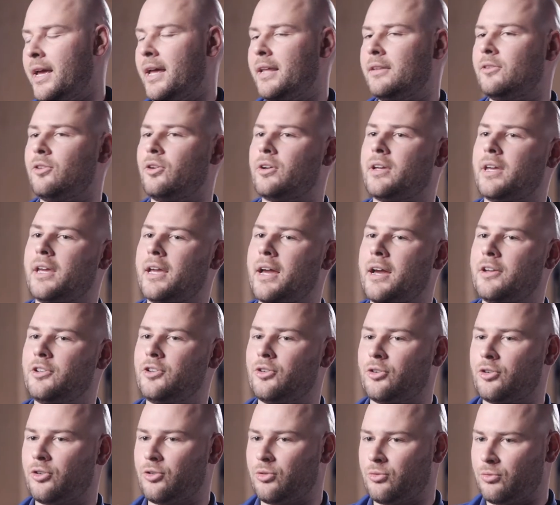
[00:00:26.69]
and looking at
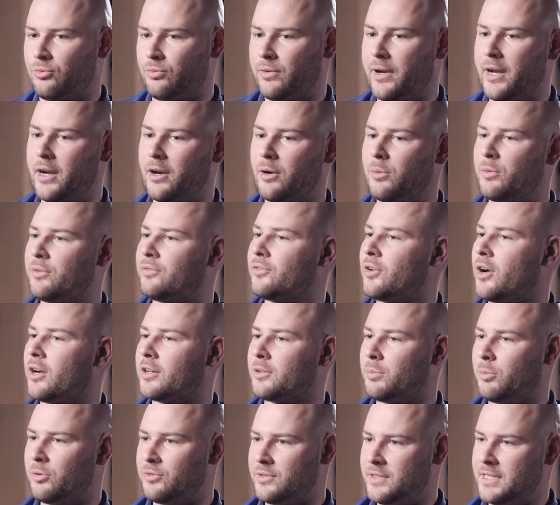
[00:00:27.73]
your career, we've
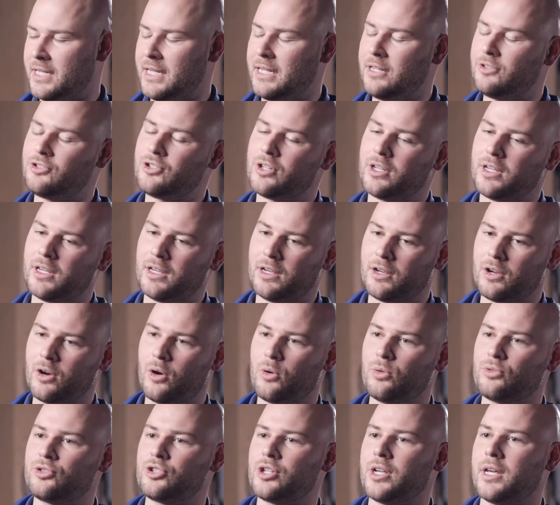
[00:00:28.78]
talked about teaching and
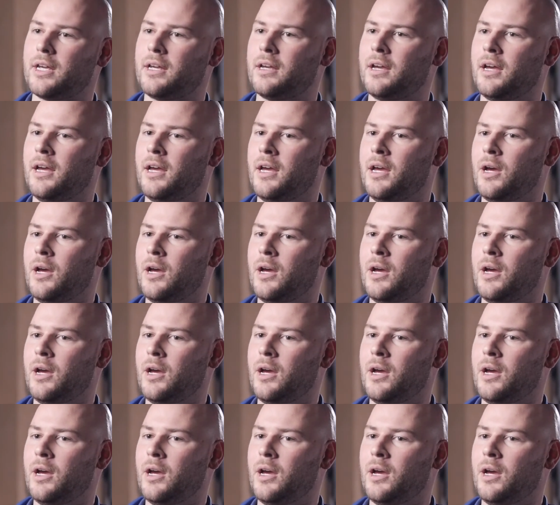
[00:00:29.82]
coaching.